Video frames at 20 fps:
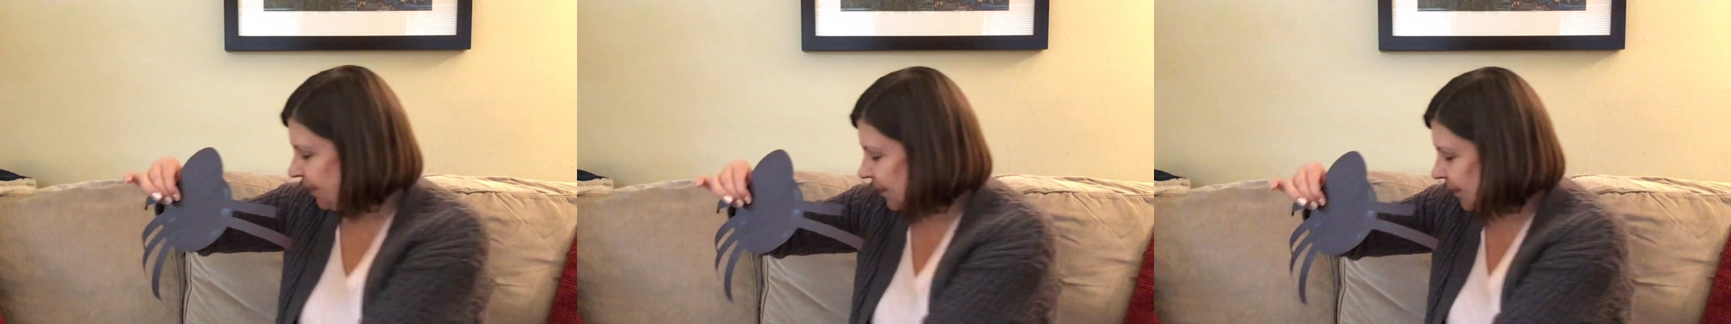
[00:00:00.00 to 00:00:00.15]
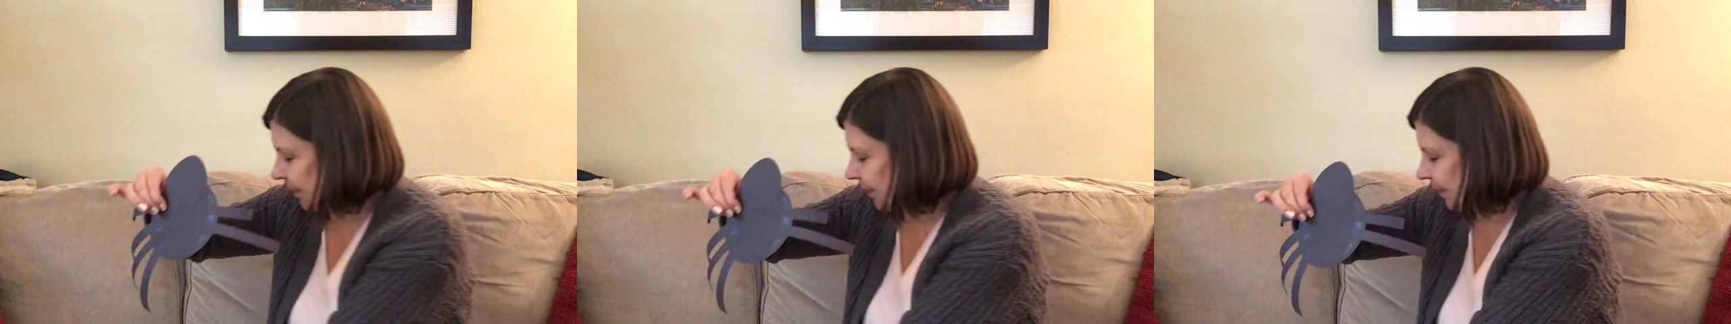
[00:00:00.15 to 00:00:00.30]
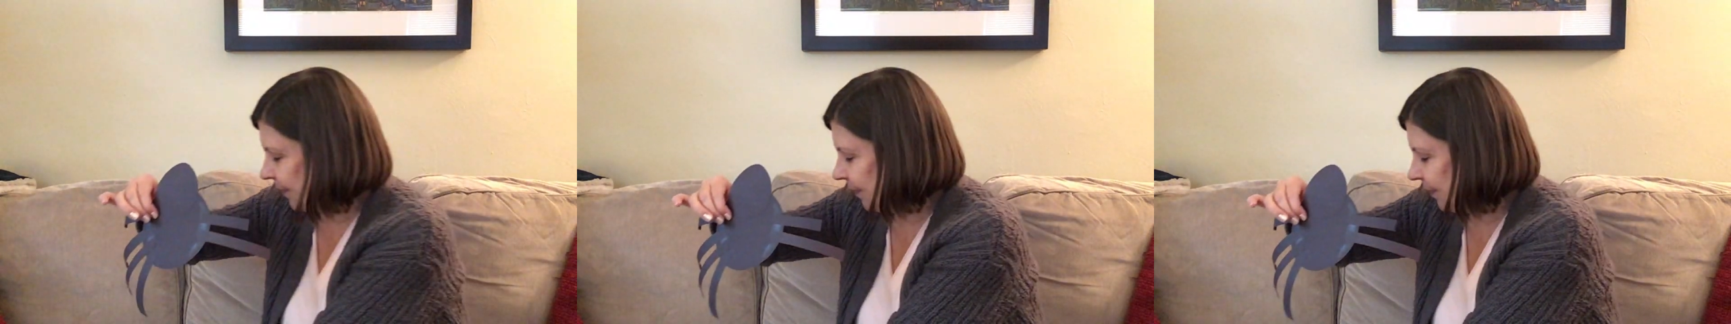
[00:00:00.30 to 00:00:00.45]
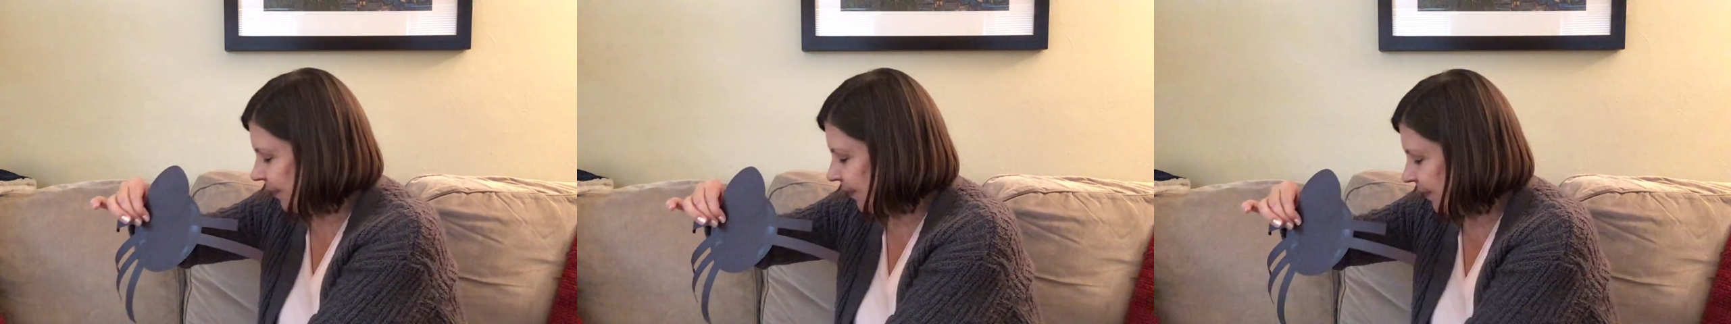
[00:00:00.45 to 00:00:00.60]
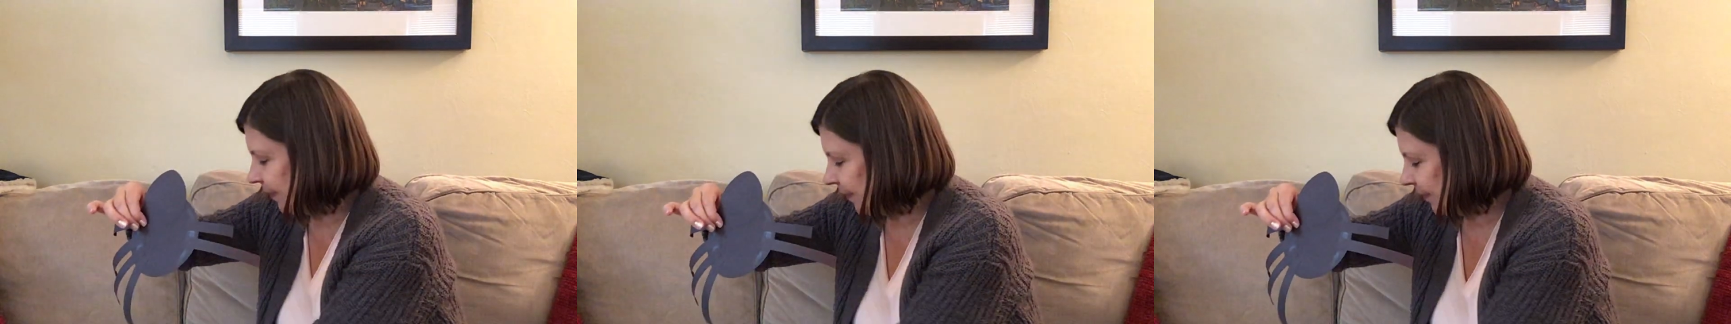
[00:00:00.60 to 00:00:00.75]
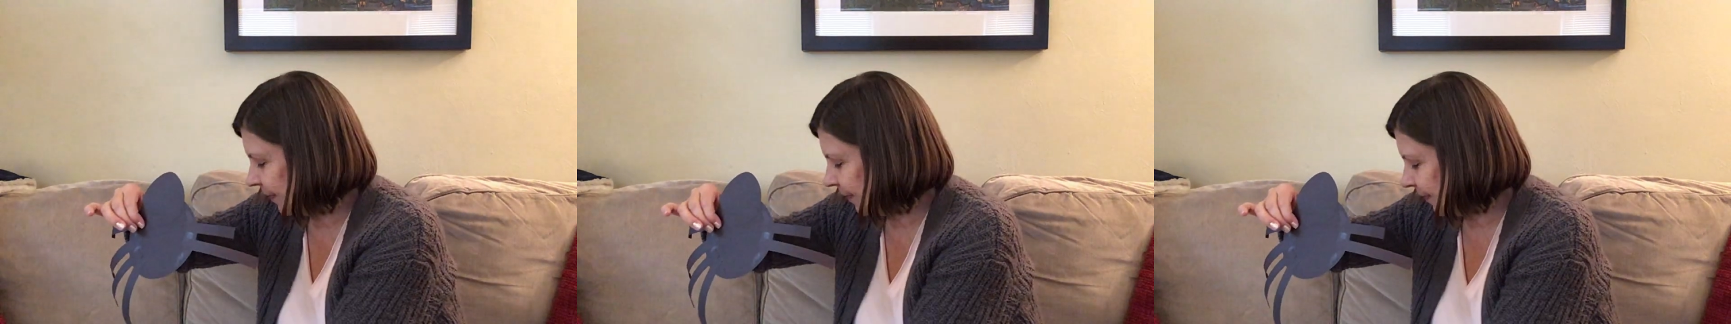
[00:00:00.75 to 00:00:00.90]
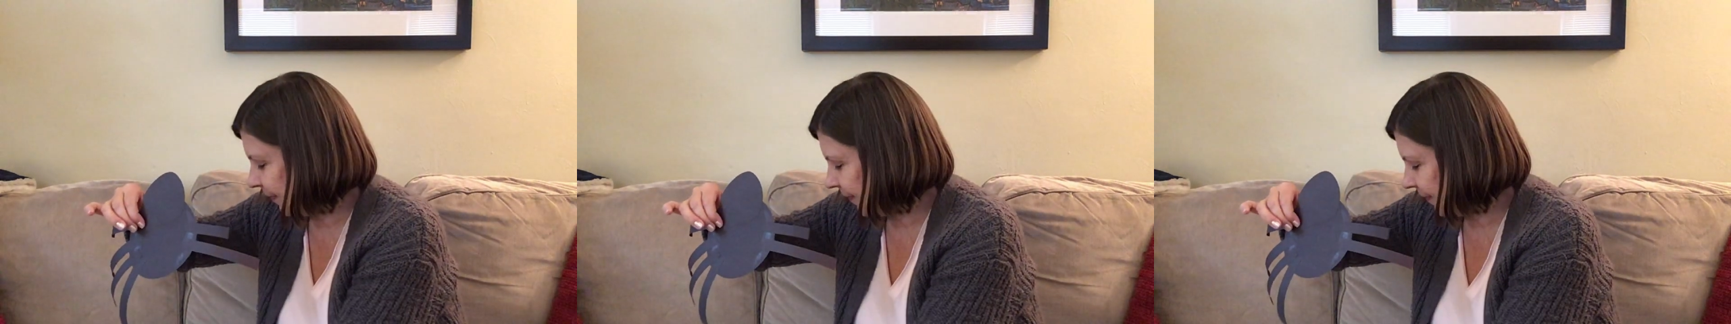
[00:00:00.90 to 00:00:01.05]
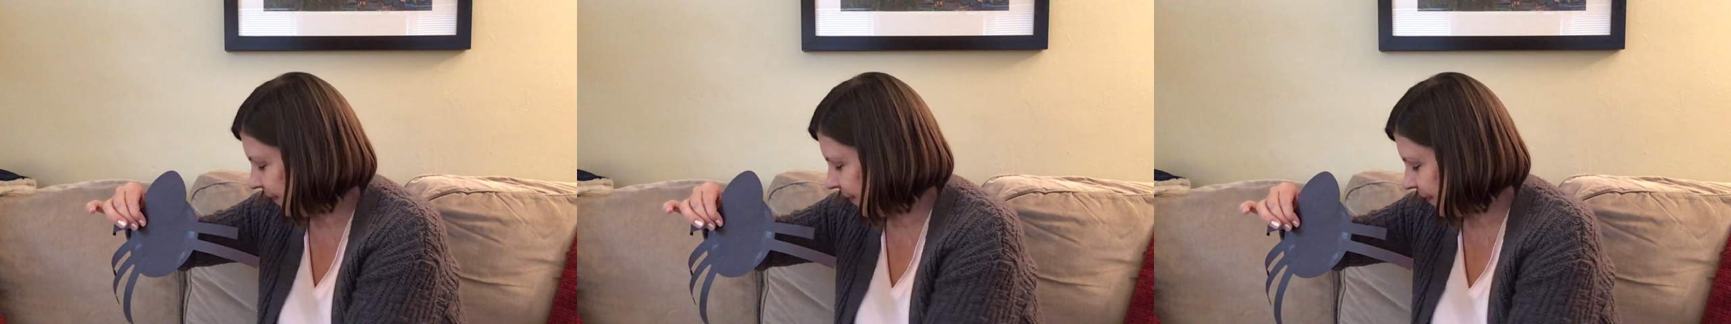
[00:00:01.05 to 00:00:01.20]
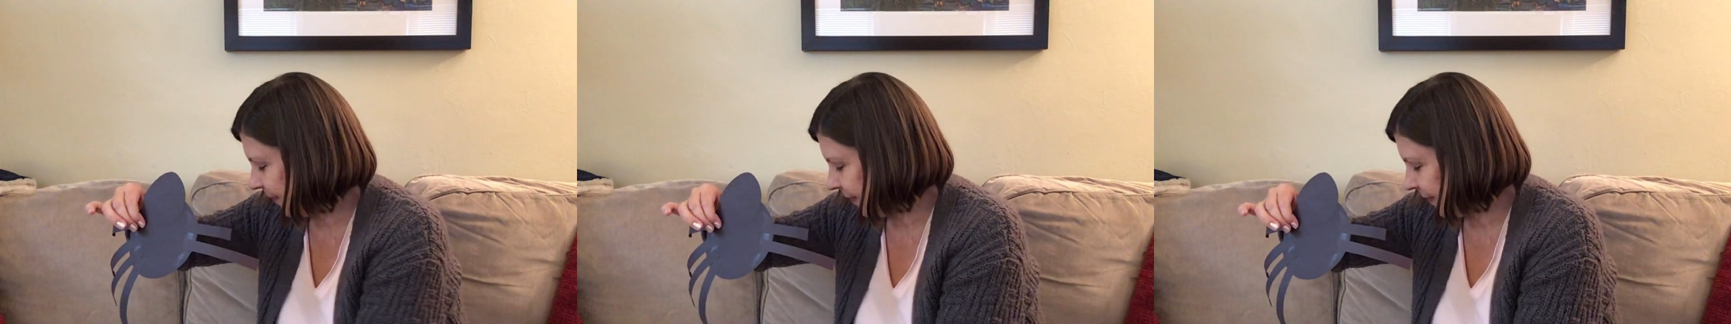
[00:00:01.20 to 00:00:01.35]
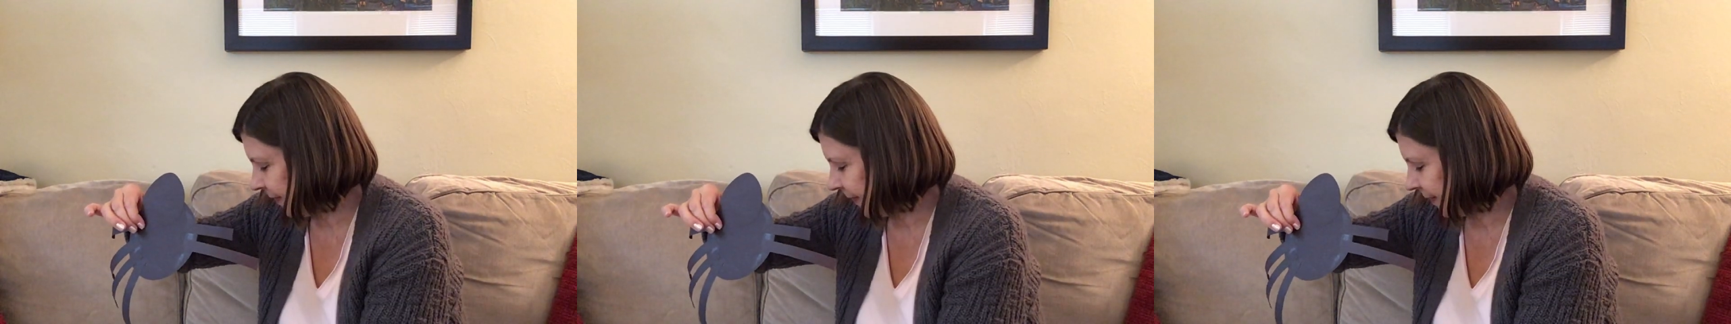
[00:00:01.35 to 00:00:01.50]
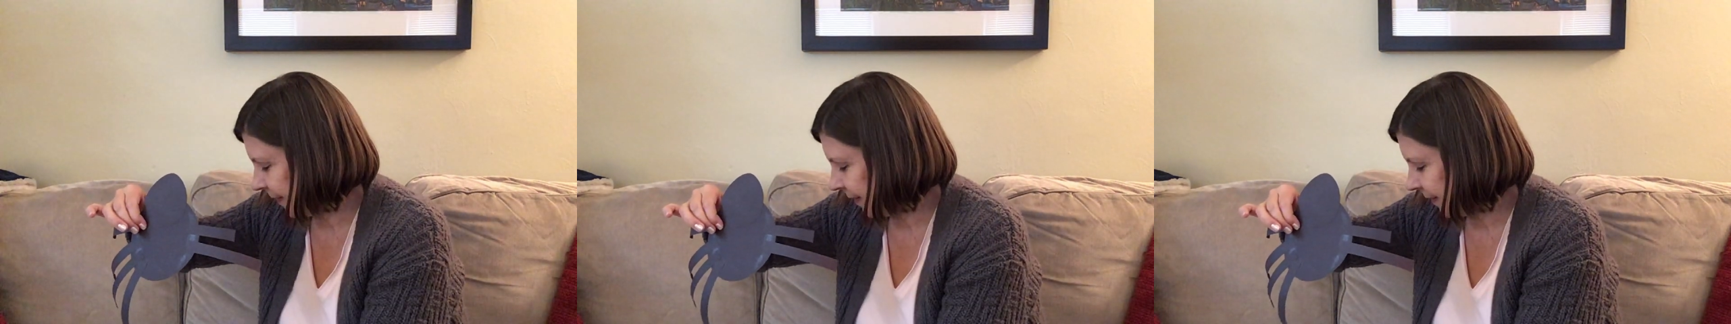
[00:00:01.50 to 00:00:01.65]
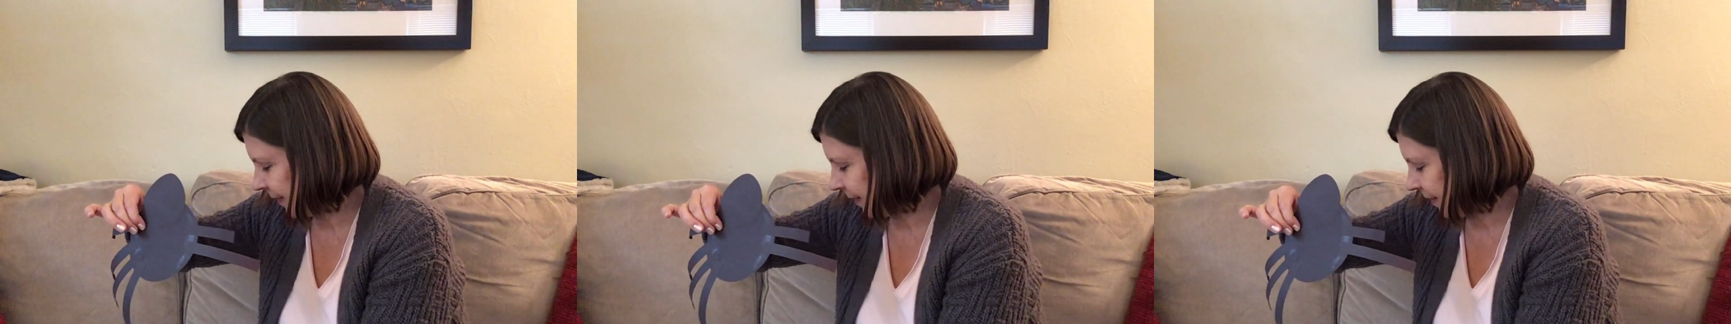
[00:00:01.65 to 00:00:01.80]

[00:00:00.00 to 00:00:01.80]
No one is speaking in this clip.